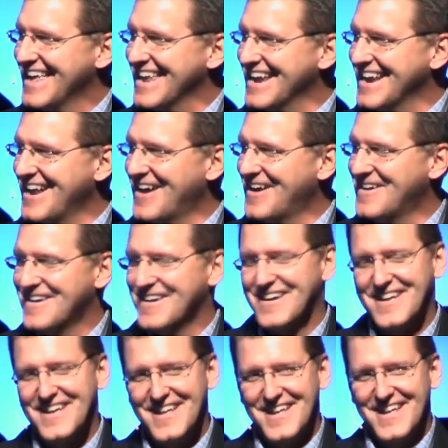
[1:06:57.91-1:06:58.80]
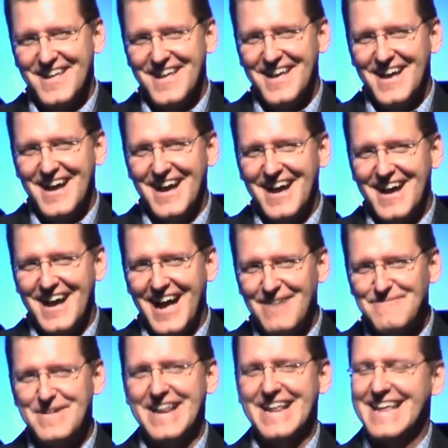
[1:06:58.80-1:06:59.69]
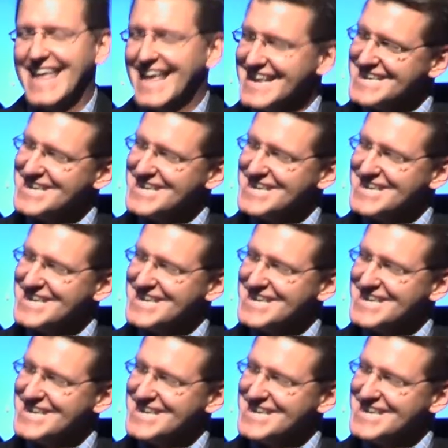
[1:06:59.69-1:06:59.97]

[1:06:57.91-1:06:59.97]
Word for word: you know? I've been a guest